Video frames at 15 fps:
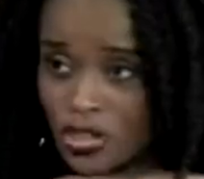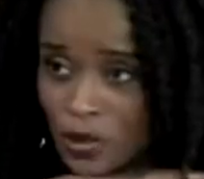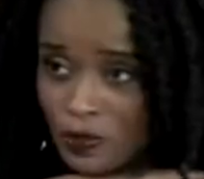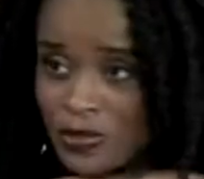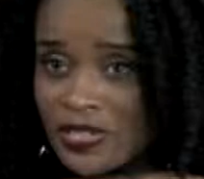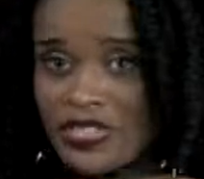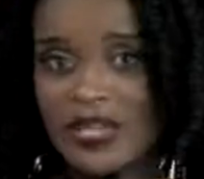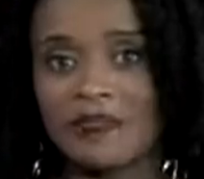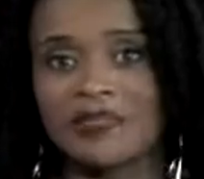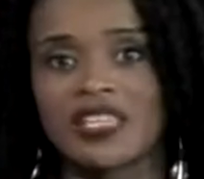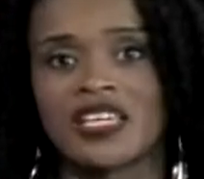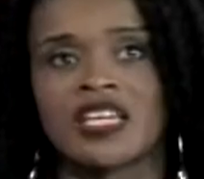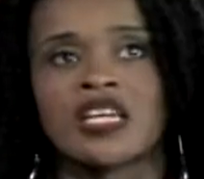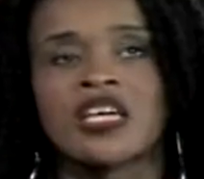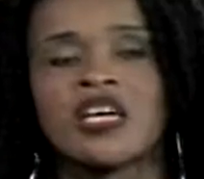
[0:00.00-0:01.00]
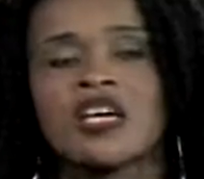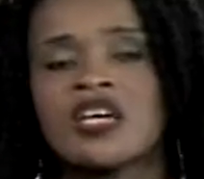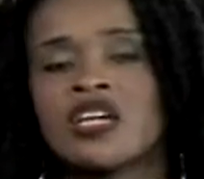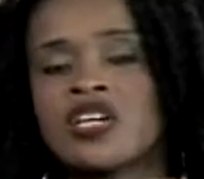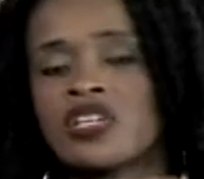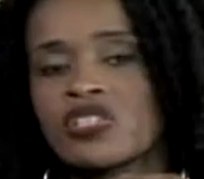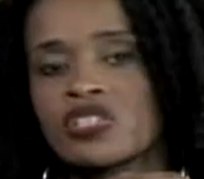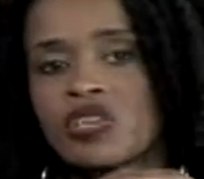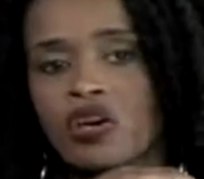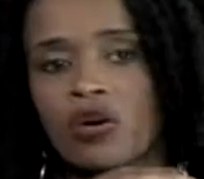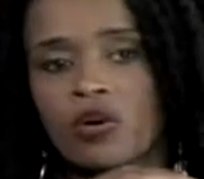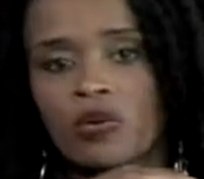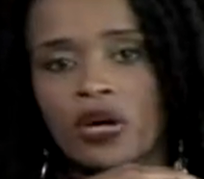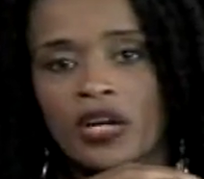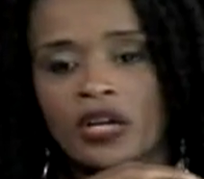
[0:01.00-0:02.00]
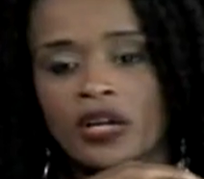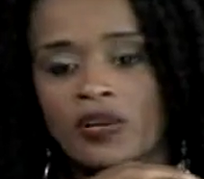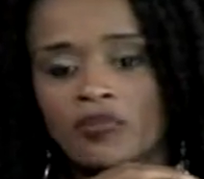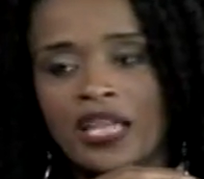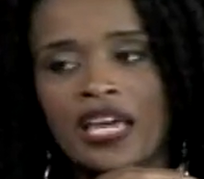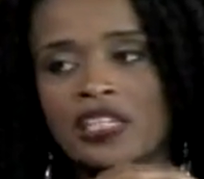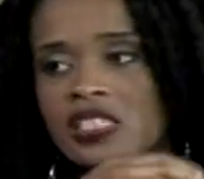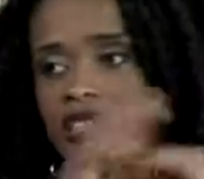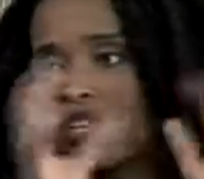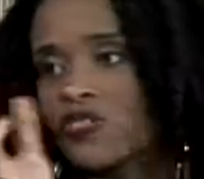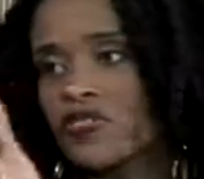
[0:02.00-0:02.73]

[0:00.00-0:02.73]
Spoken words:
shipped something. So that itself